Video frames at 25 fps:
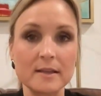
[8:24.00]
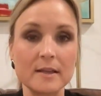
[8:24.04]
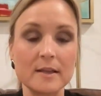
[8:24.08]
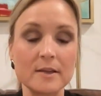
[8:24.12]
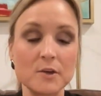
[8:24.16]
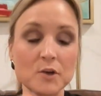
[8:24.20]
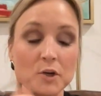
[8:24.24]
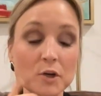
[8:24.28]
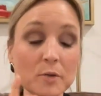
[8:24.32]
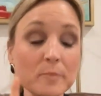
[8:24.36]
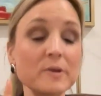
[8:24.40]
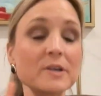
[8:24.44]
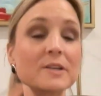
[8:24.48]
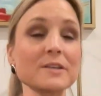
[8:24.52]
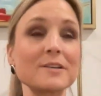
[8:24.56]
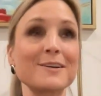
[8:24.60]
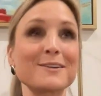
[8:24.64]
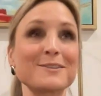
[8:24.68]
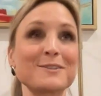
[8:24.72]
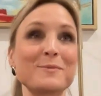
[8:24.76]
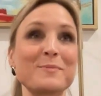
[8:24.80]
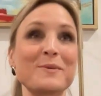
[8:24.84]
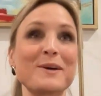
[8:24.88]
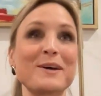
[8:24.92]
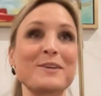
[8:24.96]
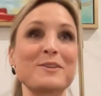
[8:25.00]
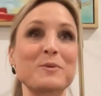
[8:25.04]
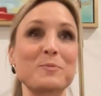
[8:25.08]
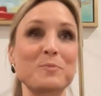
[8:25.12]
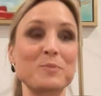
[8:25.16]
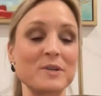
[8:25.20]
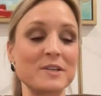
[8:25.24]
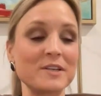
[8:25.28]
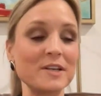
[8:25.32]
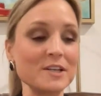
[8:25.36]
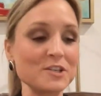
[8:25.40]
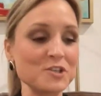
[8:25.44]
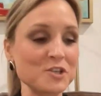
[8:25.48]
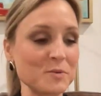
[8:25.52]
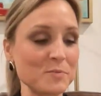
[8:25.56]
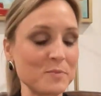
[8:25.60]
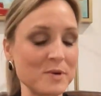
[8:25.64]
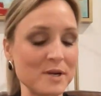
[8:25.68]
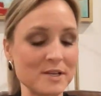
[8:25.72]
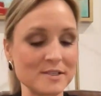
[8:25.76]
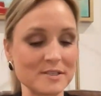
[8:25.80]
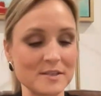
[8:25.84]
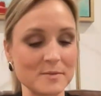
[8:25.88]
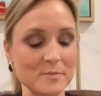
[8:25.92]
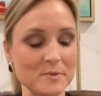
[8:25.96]
Your book talks about the production
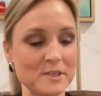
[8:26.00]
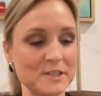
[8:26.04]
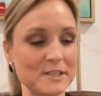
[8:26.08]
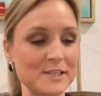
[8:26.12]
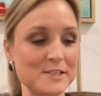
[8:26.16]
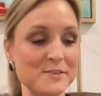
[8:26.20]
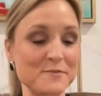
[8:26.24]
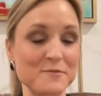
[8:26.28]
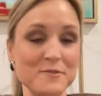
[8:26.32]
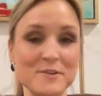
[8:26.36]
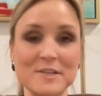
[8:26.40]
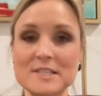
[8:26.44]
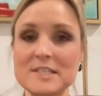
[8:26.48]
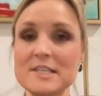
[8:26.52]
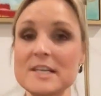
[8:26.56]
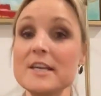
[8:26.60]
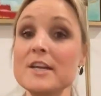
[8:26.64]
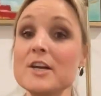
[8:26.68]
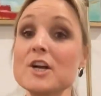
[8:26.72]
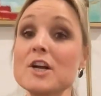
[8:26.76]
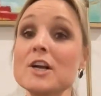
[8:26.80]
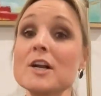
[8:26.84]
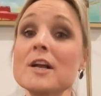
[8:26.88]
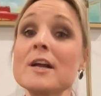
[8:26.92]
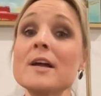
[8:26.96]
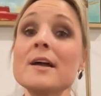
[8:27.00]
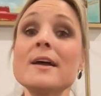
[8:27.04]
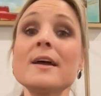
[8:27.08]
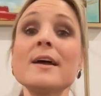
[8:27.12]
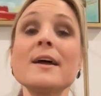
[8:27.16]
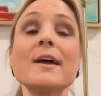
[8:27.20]
possibilities frontier.